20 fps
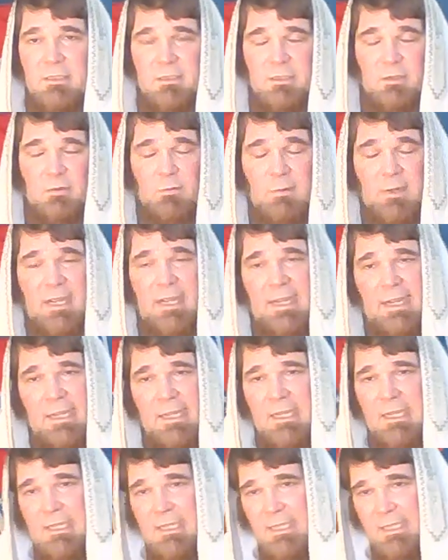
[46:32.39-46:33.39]
the
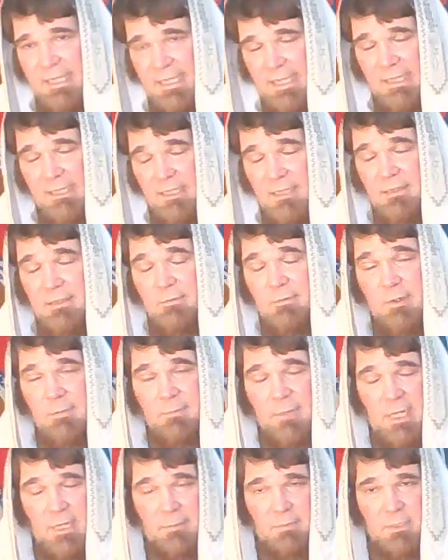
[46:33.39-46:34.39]
way of getting you to
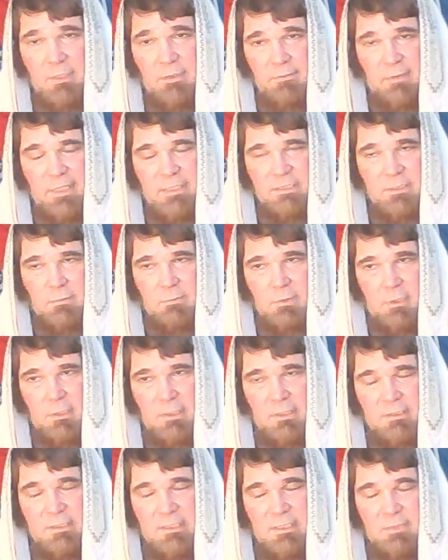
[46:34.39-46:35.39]
remember to read your
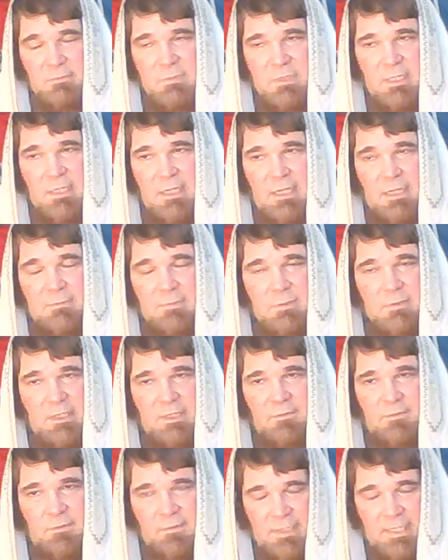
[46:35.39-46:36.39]
word sometimes when
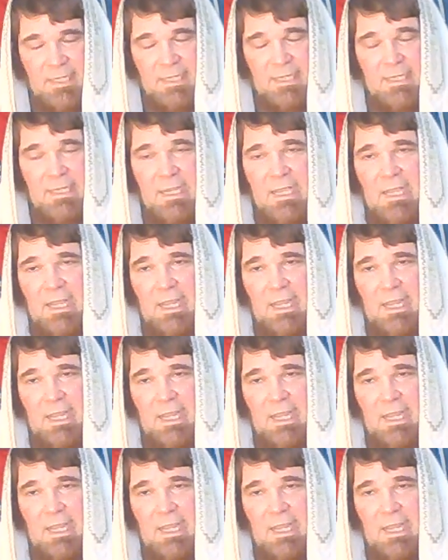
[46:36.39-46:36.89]
you forget